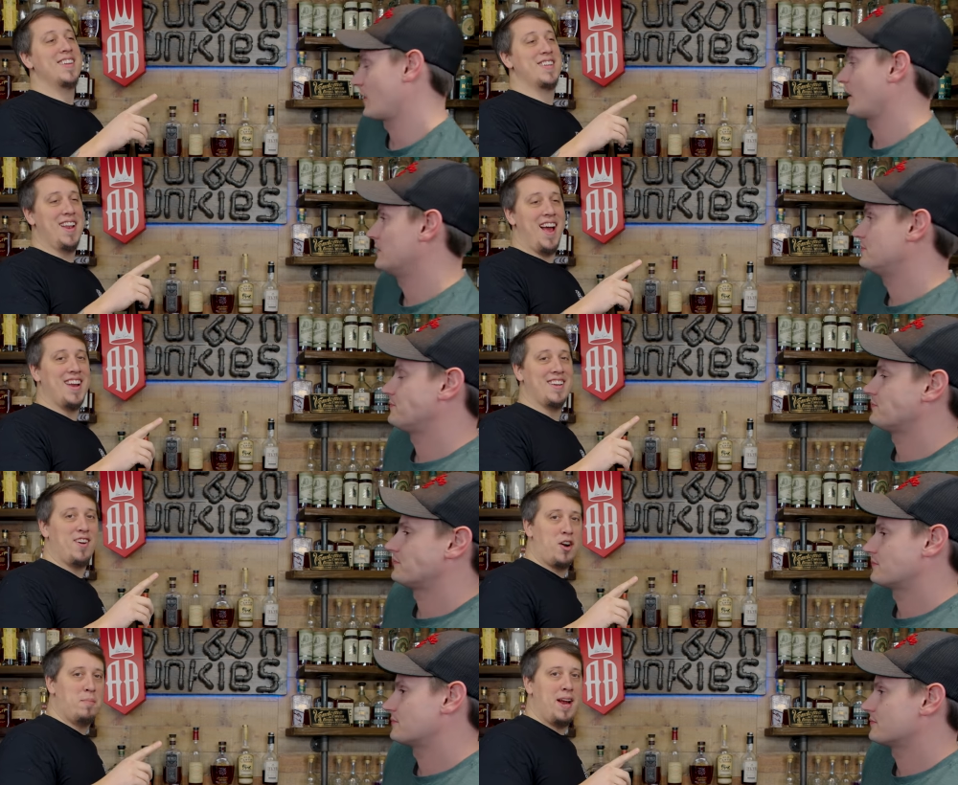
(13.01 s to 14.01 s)
Speaker 1: Tonight,
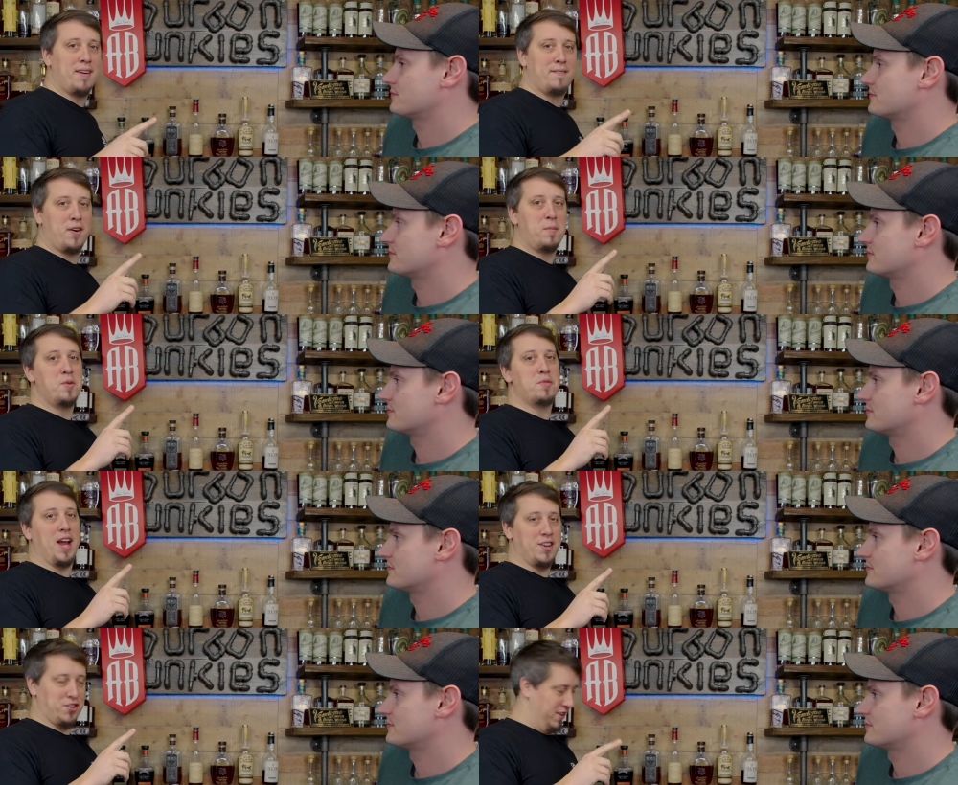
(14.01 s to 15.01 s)
Ardbeg
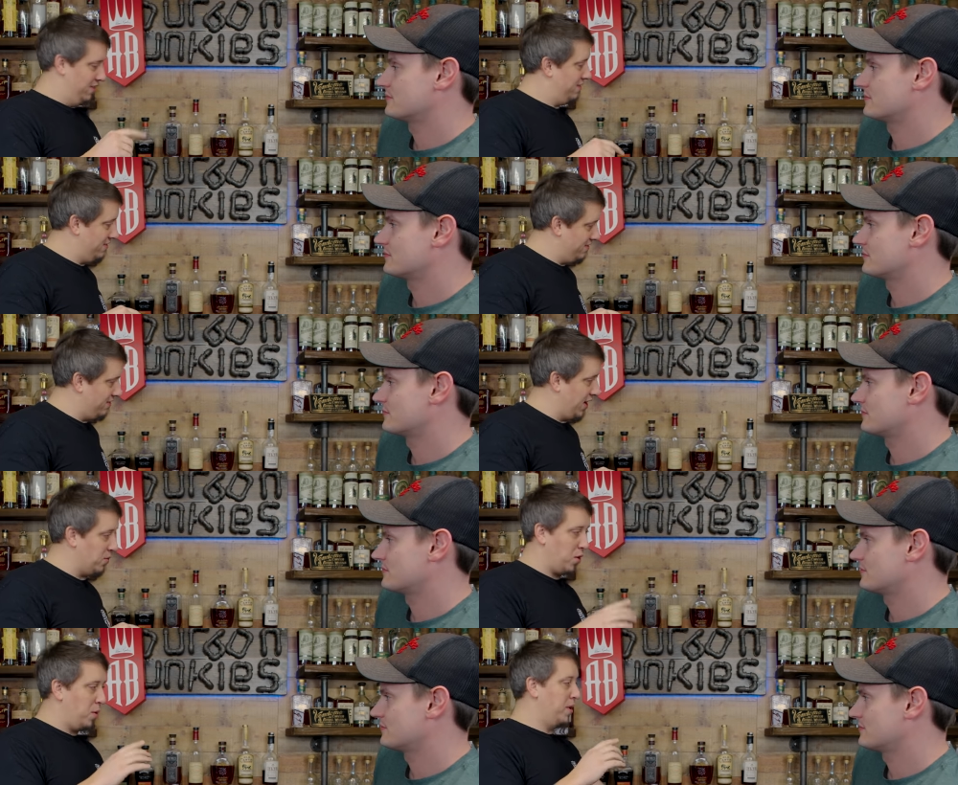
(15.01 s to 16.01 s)
Fermutation. And
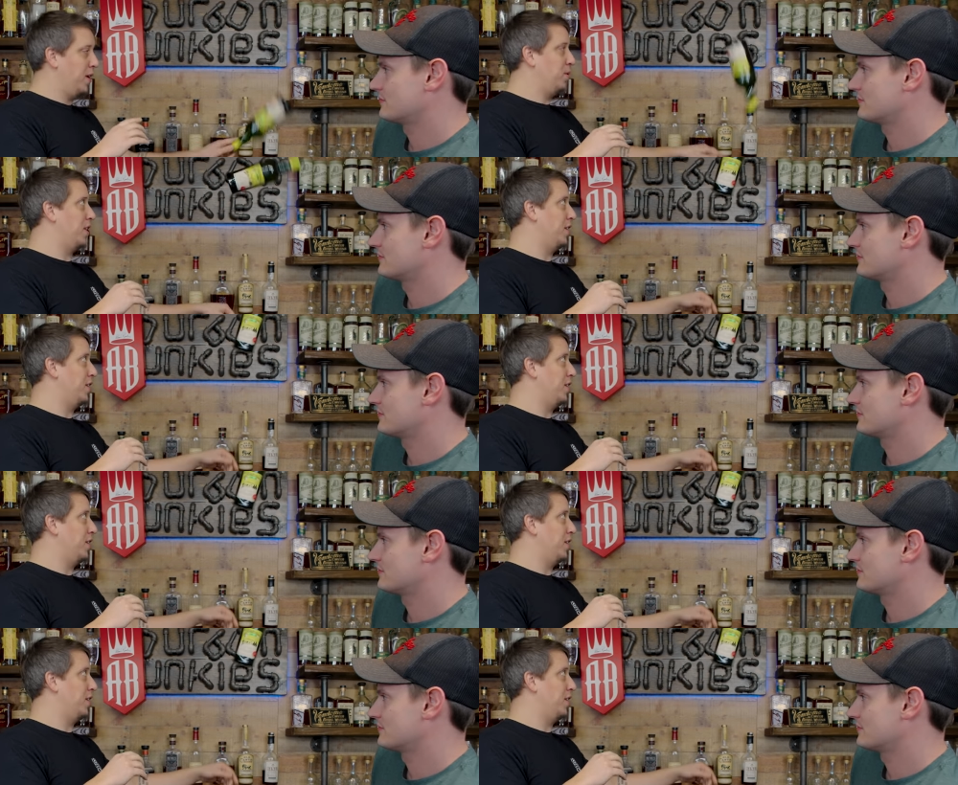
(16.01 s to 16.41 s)
we're opening it with a